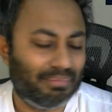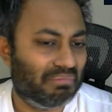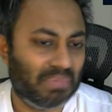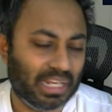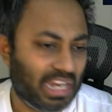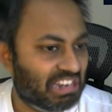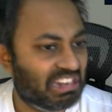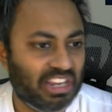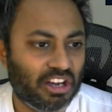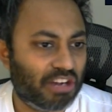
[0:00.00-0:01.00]
But again,
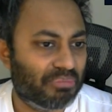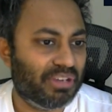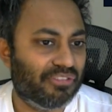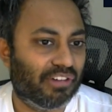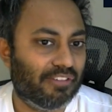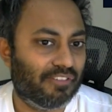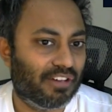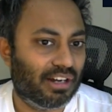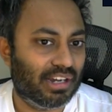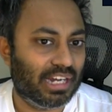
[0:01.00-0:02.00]
he got b5
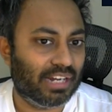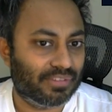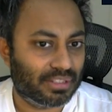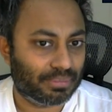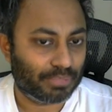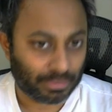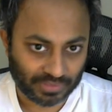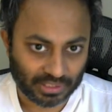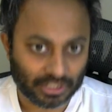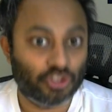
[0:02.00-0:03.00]
and bishop
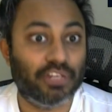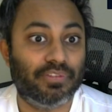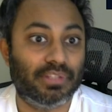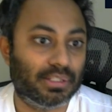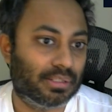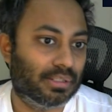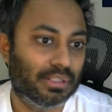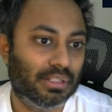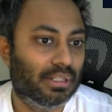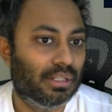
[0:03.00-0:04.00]
f6, gf6,
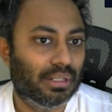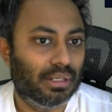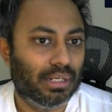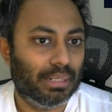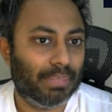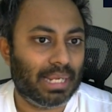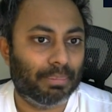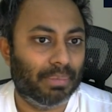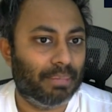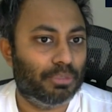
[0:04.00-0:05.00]
and
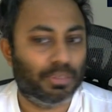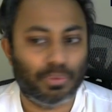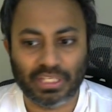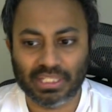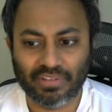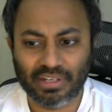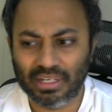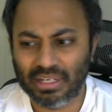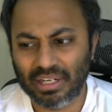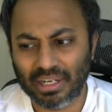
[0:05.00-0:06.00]
black played bishop to e7.
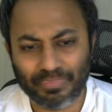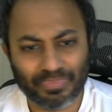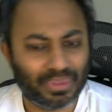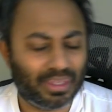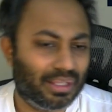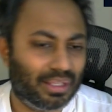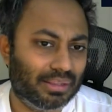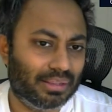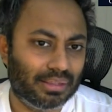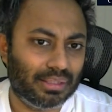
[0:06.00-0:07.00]
And
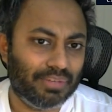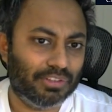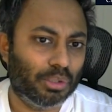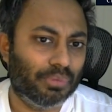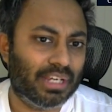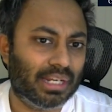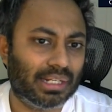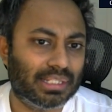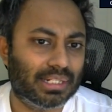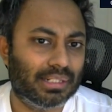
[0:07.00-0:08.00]
even though we can
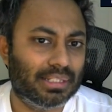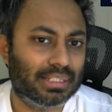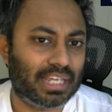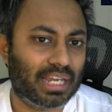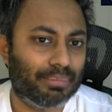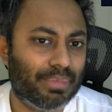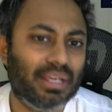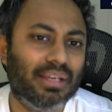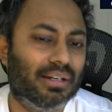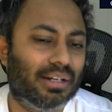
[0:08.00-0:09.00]
consider this can
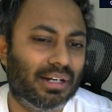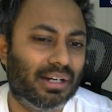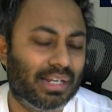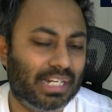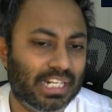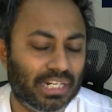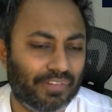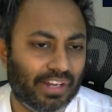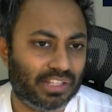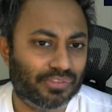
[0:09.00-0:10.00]
be an
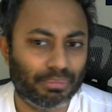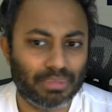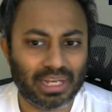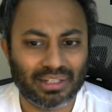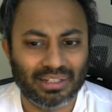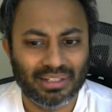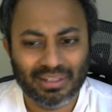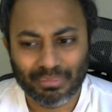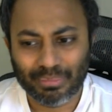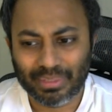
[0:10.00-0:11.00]
inconvenience for black,
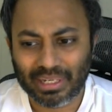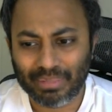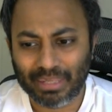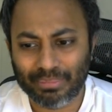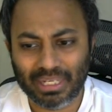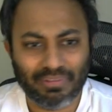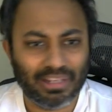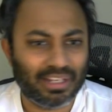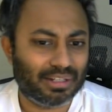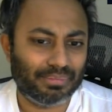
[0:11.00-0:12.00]
but I believe
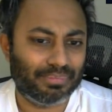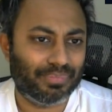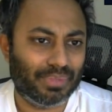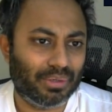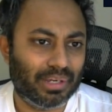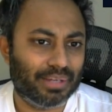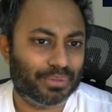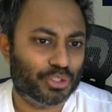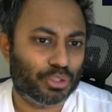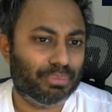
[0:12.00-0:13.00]
like, okay, it
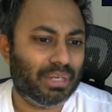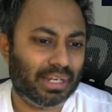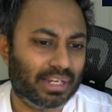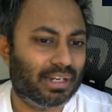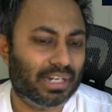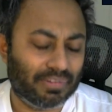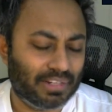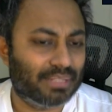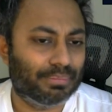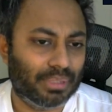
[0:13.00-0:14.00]
should be relatively
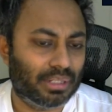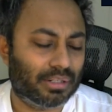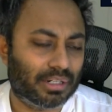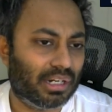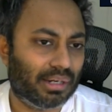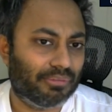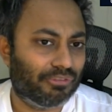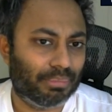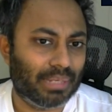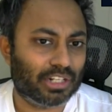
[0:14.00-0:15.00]
simpler
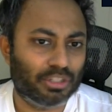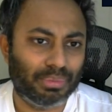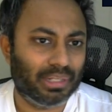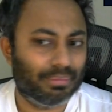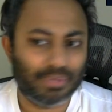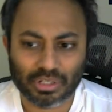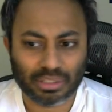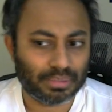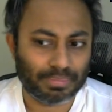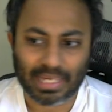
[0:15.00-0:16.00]
for black to play,
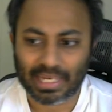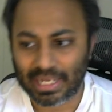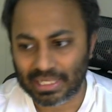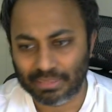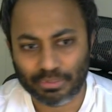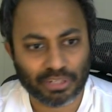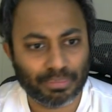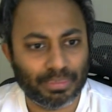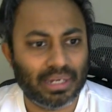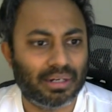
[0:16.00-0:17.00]
because black has the bishop
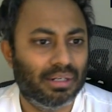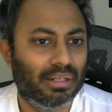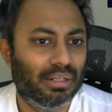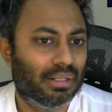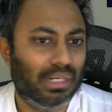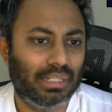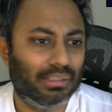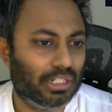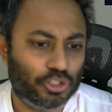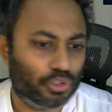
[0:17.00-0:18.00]
pair, and
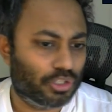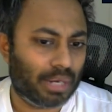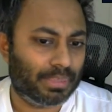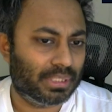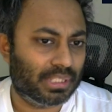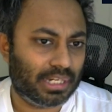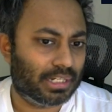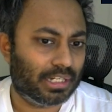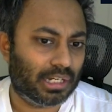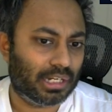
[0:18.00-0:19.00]
that should
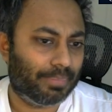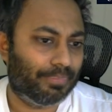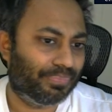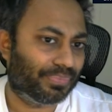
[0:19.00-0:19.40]
compensate for